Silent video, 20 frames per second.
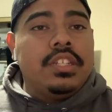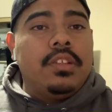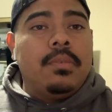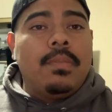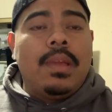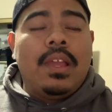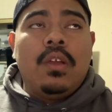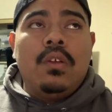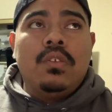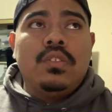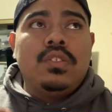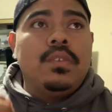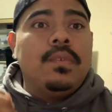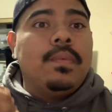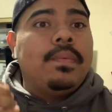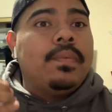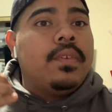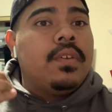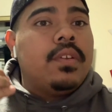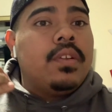They're my go-to
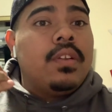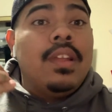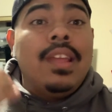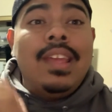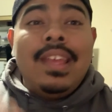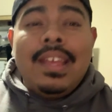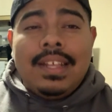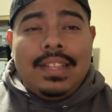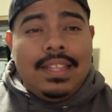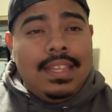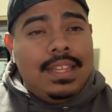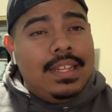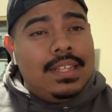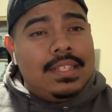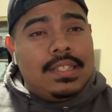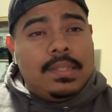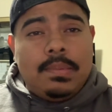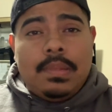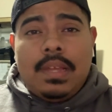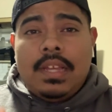for cleaning
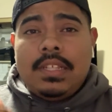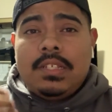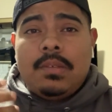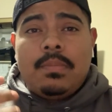supplies.